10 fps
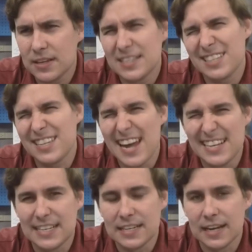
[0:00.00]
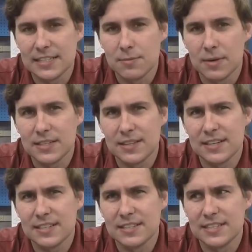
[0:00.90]
It's actually 18 to 19 months. I think I
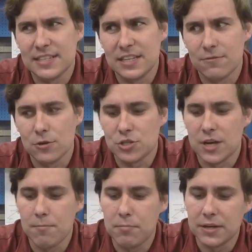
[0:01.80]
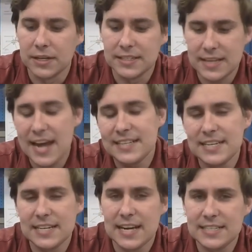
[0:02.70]
said 16 the first time, but it's
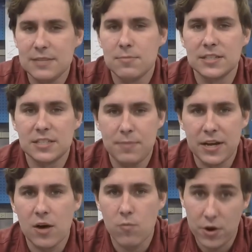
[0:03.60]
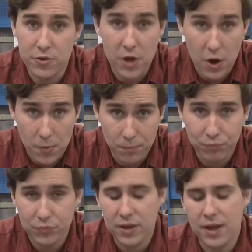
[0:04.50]
18 to 19 months depending on where you go,
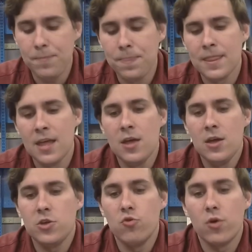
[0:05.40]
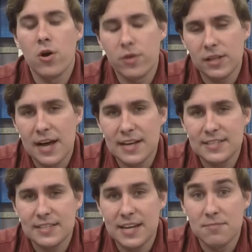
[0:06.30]
okay? You will go to
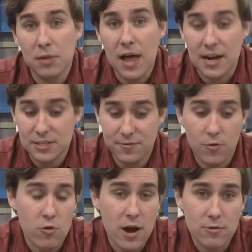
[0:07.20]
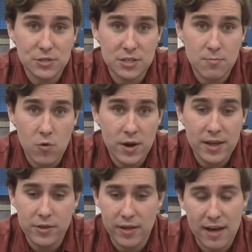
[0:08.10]
class in blocks, 4 hours in the
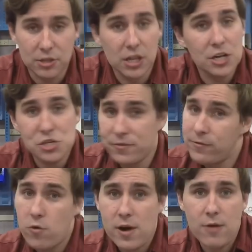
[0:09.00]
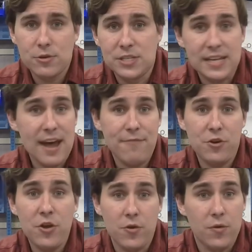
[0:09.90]
morning. You'll have a lunch, 4 hours in the
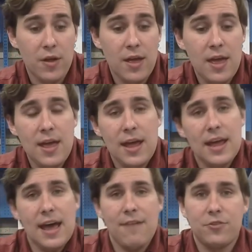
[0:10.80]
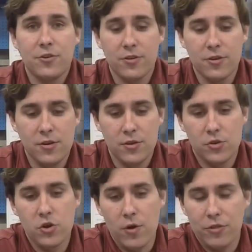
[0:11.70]
afternoon. And after
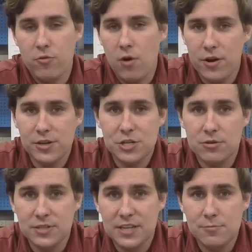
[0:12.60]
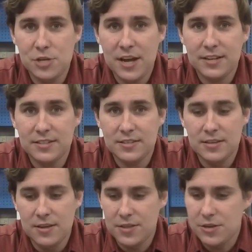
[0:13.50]
going through all your general subjects,
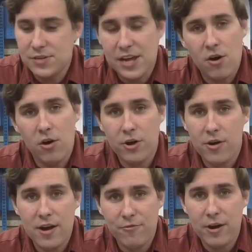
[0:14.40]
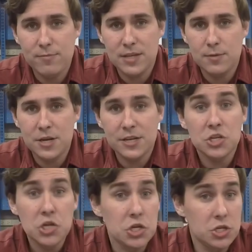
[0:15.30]
then you take all your airframe subjects,
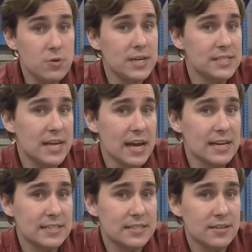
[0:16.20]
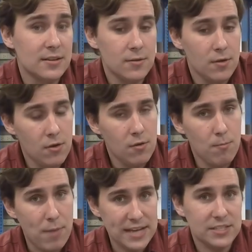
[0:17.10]
you can test
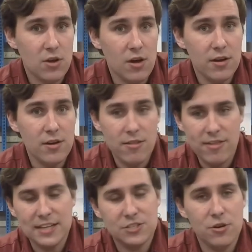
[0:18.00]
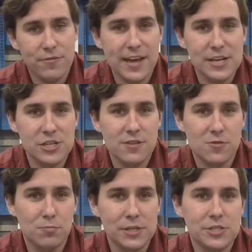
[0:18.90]
based on that certification of
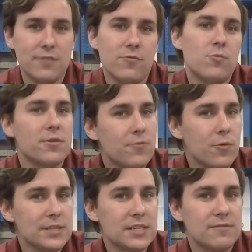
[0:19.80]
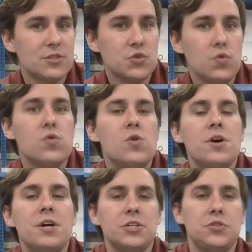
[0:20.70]
completion of a 147 school
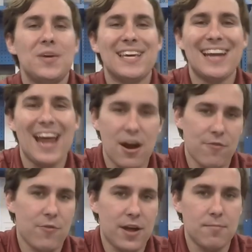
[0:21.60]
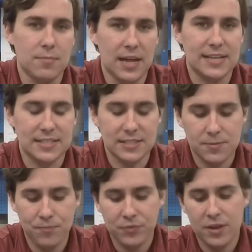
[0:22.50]
to get an airframe license.
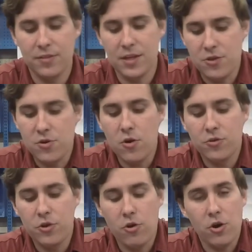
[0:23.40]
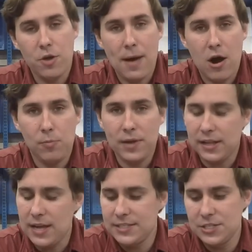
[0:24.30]
Then you go to all your power plant
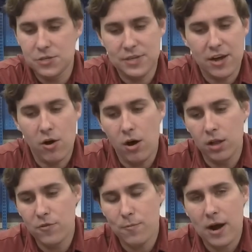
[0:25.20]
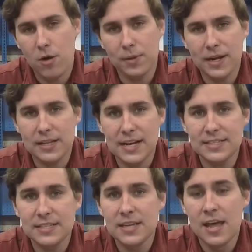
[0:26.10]
classes, you take all of your power plant
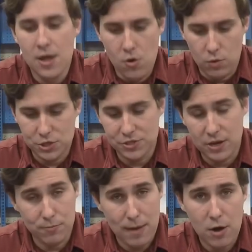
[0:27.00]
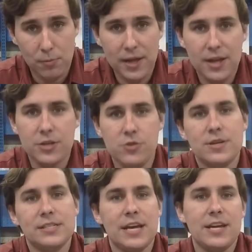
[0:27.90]
classes. Once you're done with power plant, you
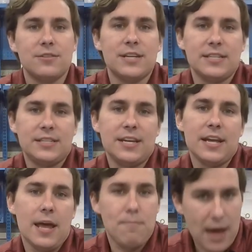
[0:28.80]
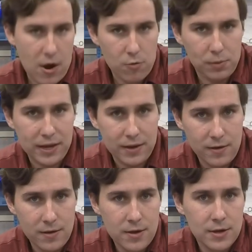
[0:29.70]
can take your test to get a power plant
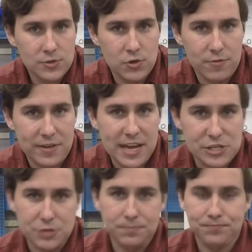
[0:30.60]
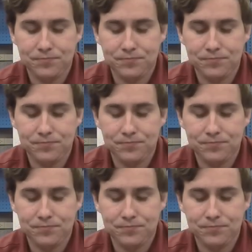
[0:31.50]
certification.